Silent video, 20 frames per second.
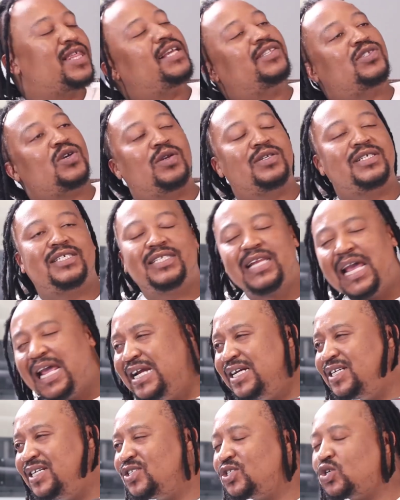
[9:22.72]
it's on
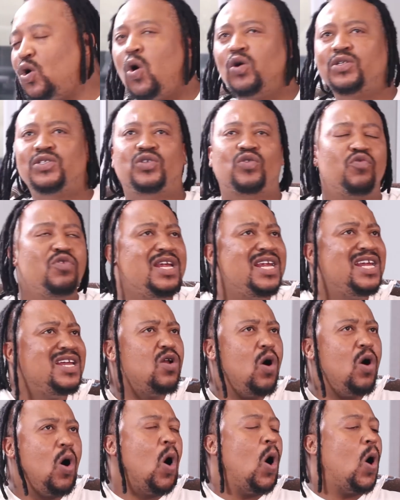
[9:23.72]
stage or
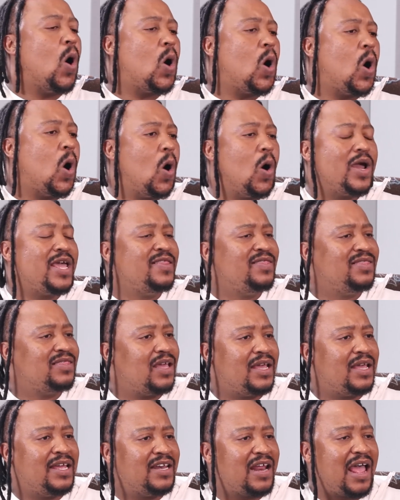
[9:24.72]
screen or in
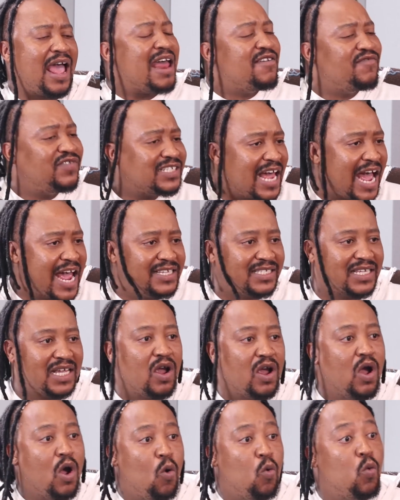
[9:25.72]

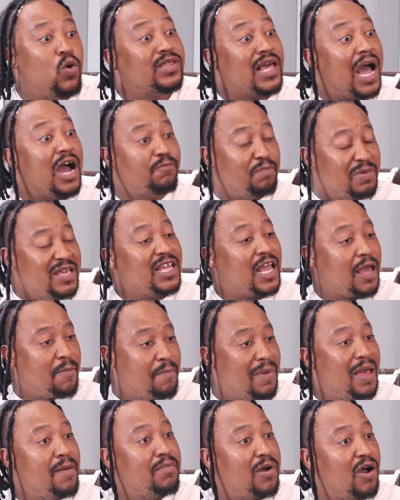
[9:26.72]
advertising, without being a
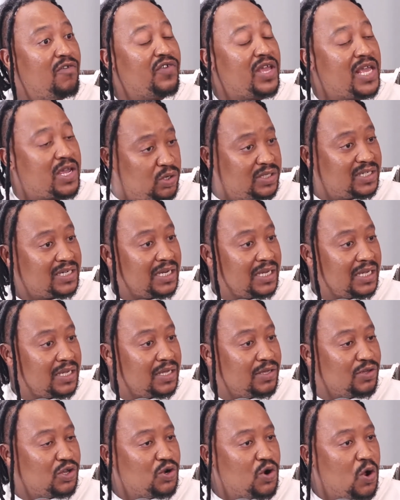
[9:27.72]
member of equity,
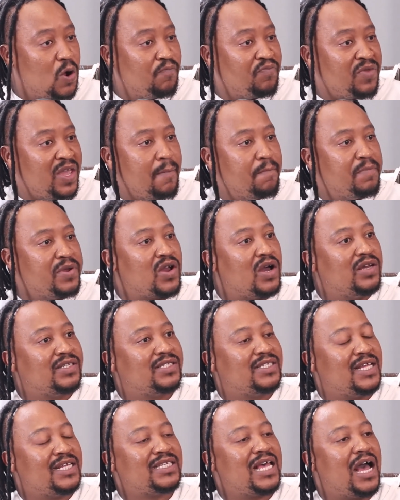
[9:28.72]
because
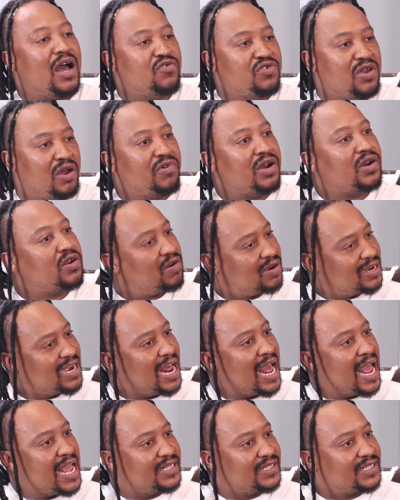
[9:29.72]
that's how you're
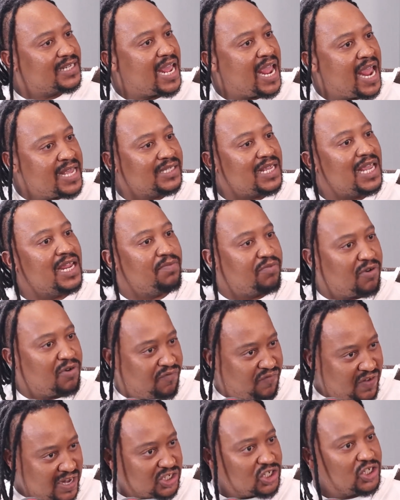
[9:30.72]
recognized as a
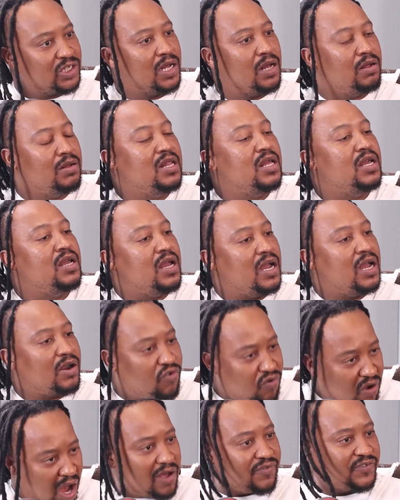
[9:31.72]
professional
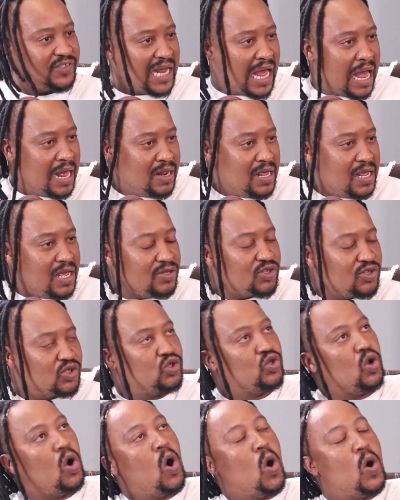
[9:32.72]
crafter.
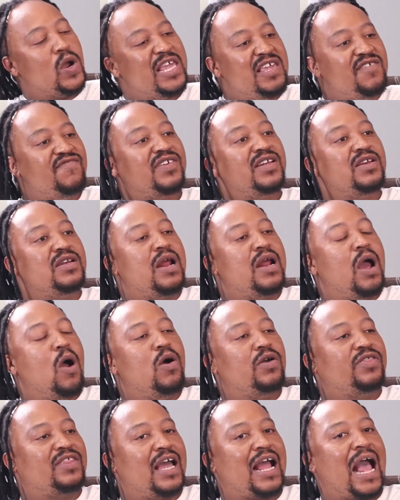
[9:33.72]
So even
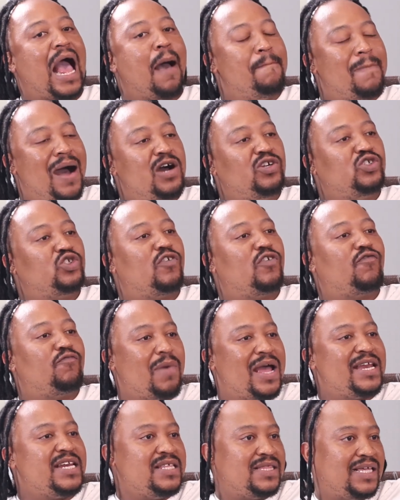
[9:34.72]
the amount of
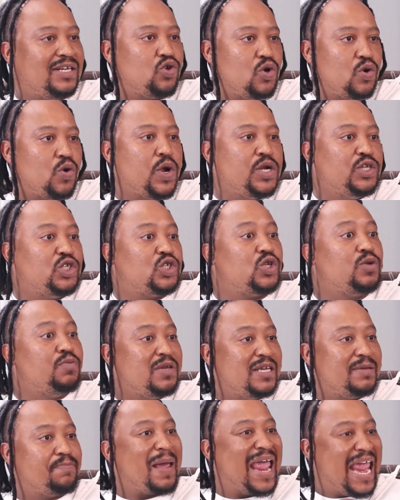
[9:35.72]
money that you're going to
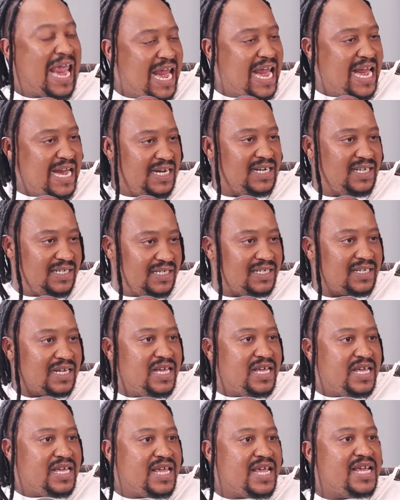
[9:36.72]
be paid
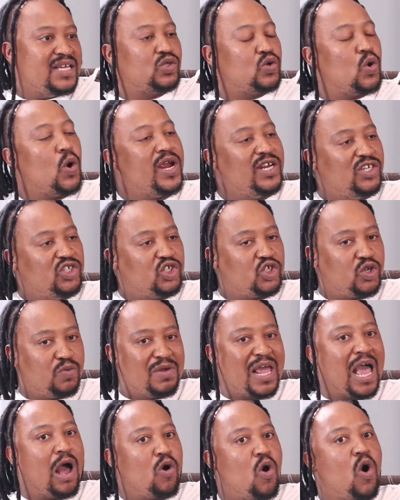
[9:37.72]
is going to
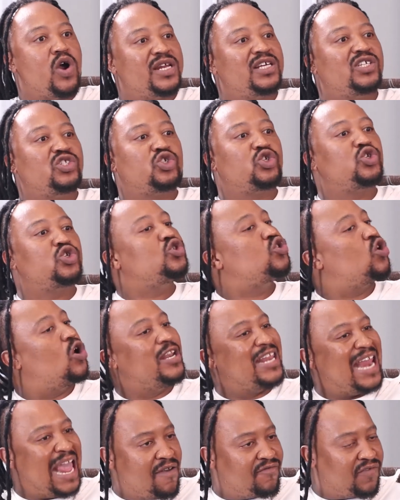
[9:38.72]
be according to your
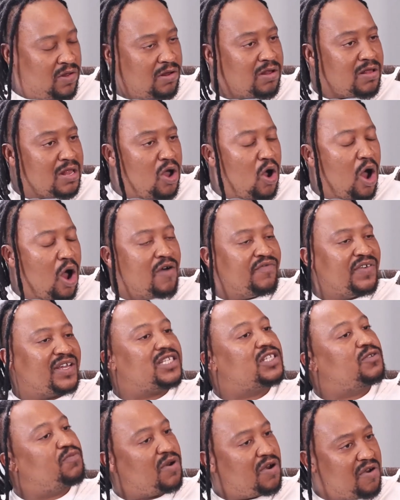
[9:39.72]
level of
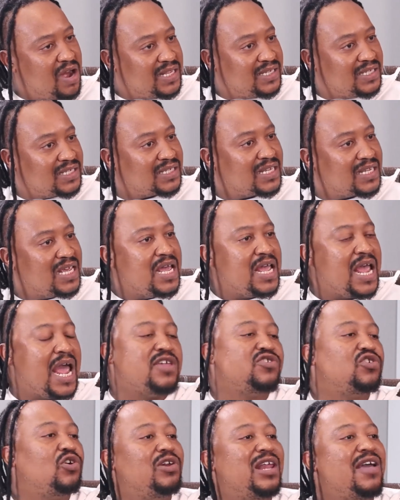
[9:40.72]
experience
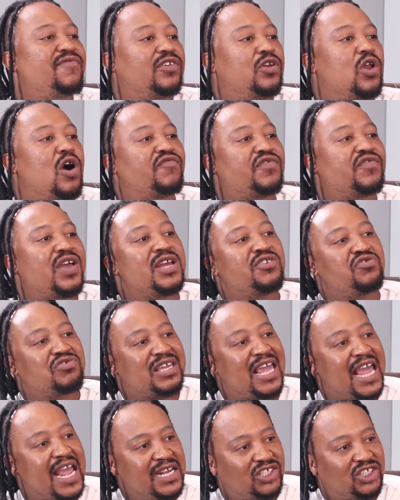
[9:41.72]
and your level of
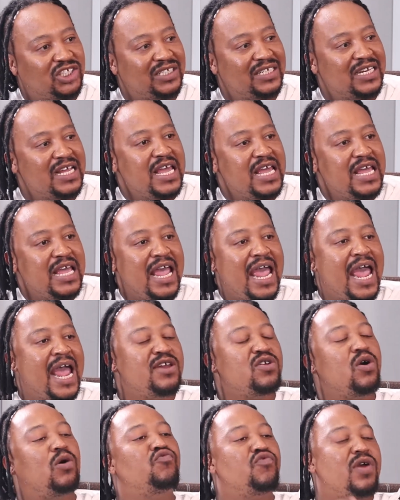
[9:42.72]
education,
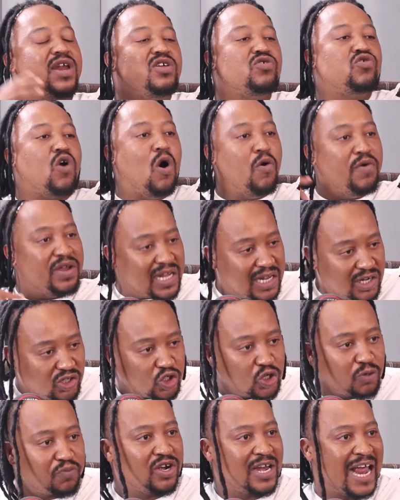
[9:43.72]
and already going
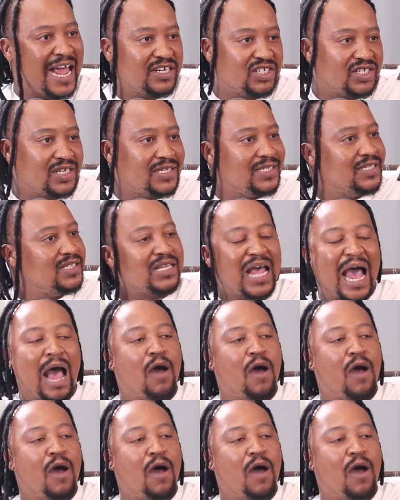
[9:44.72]
into productions